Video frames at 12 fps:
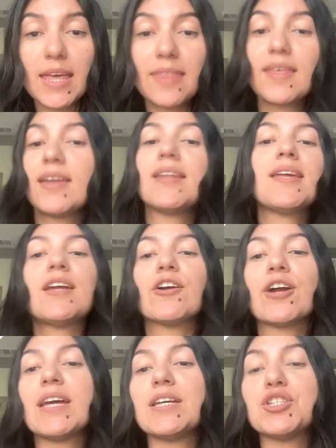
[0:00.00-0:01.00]
and then
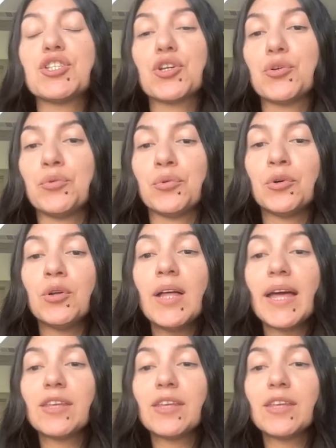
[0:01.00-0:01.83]
here is Google.